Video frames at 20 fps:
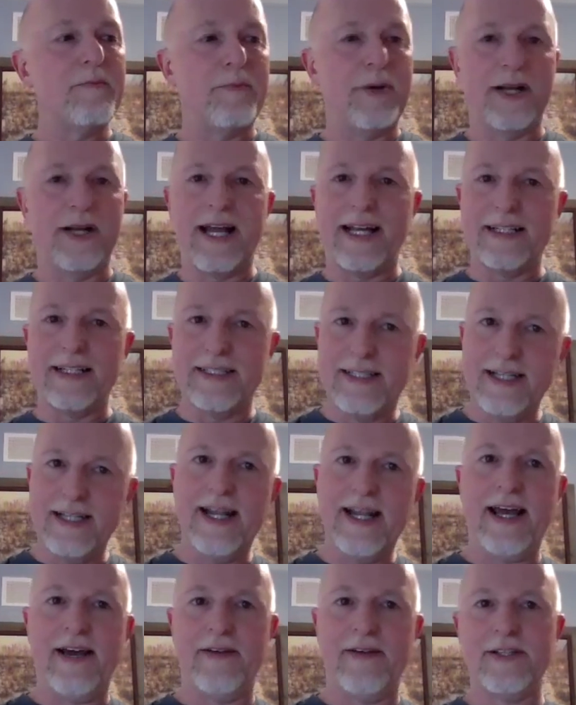but I
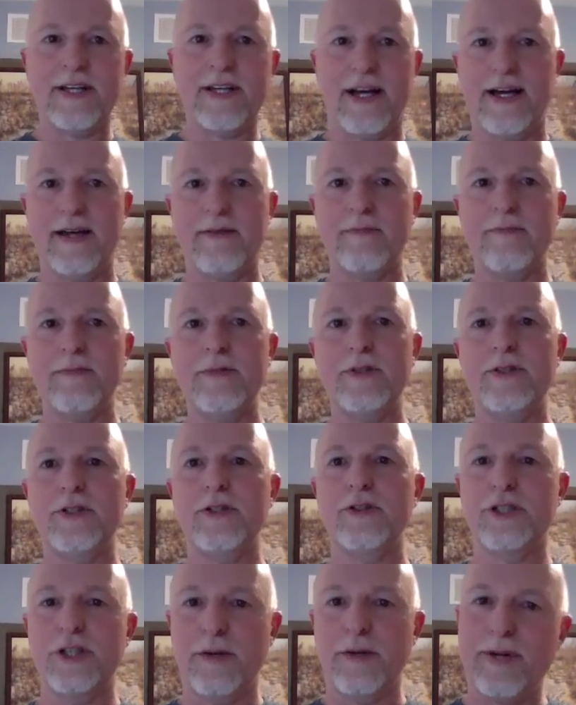did have time
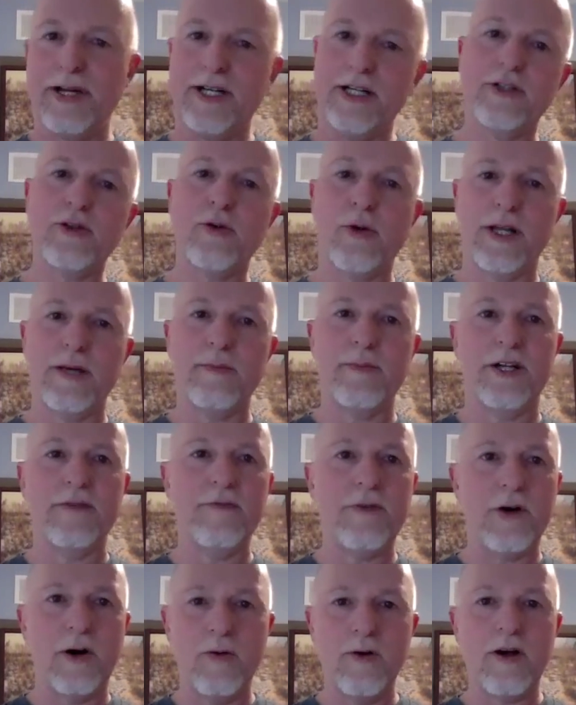to jump on a
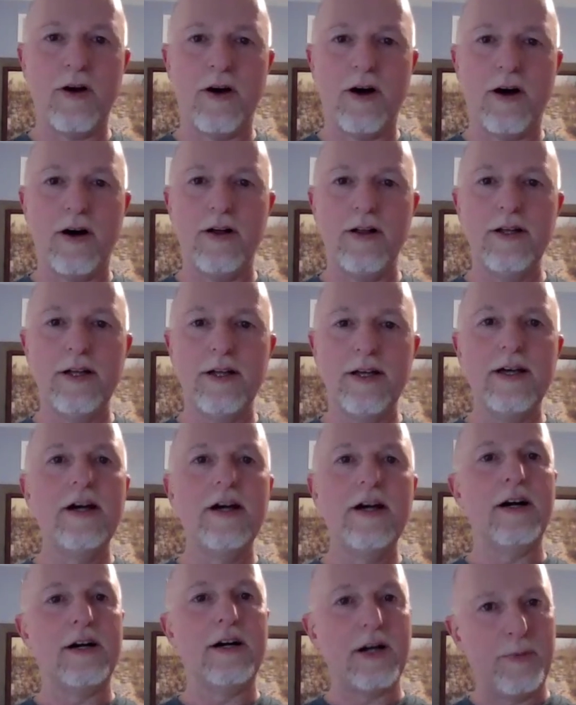20-minute phone call
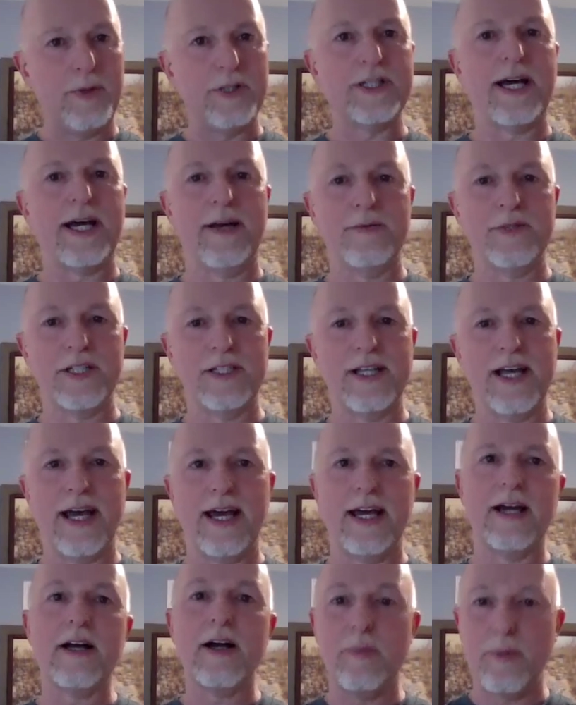a couple times a
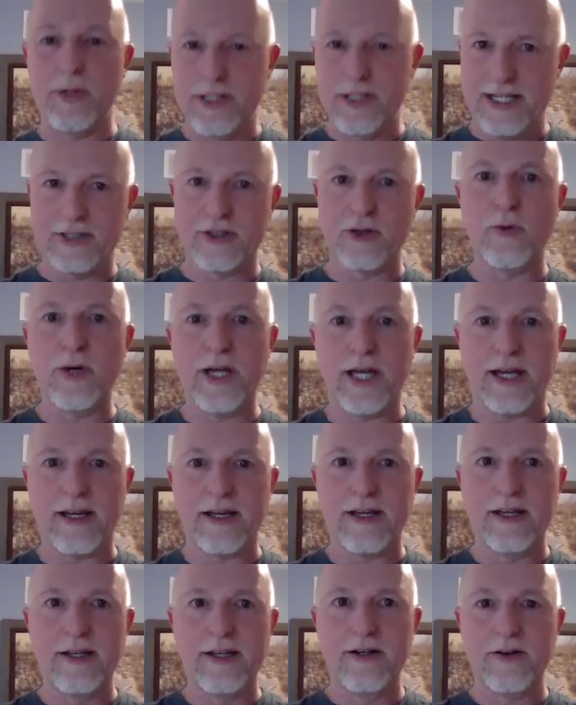day, a couple days a
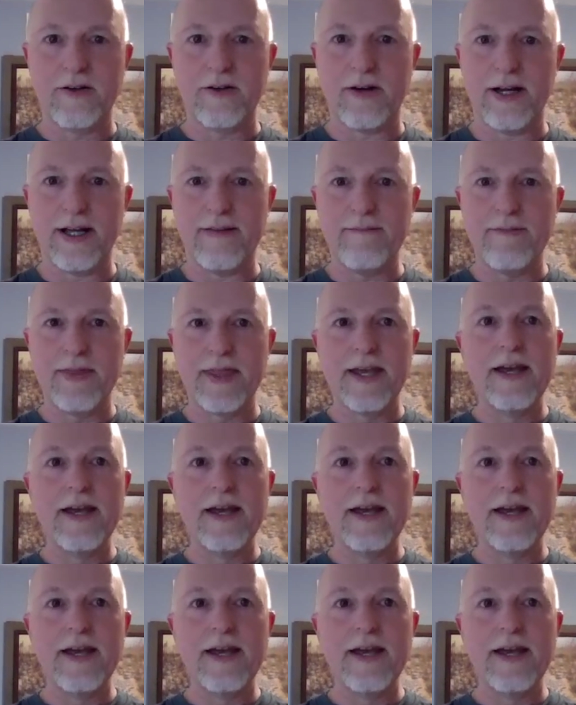week, right?